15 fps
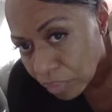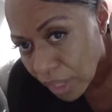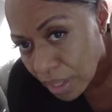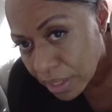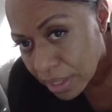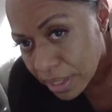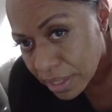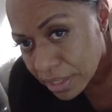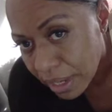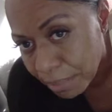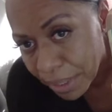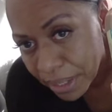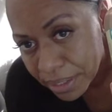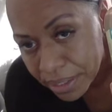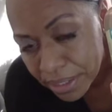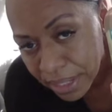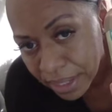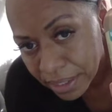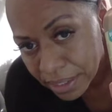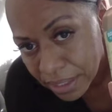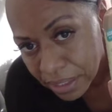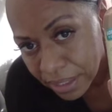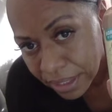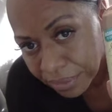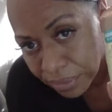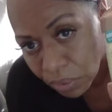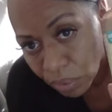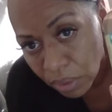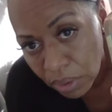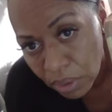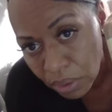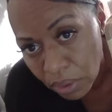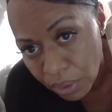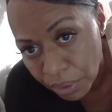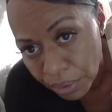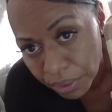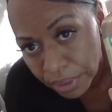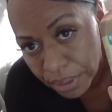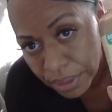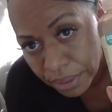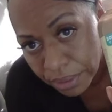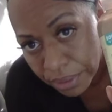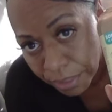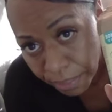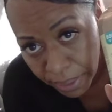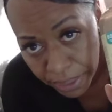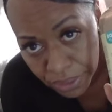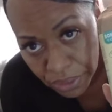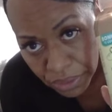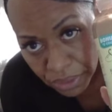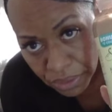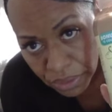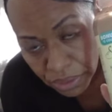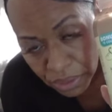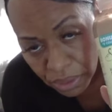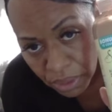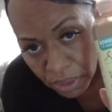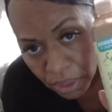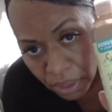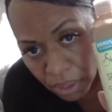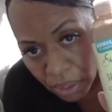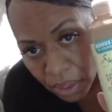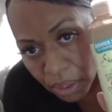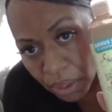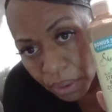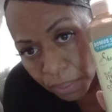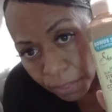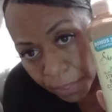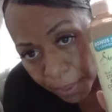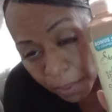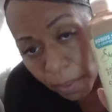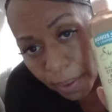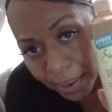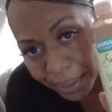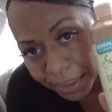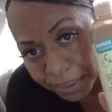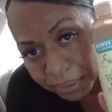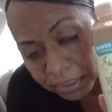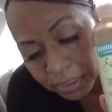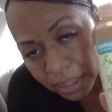And this time I decided to leave it on longer than the directions required.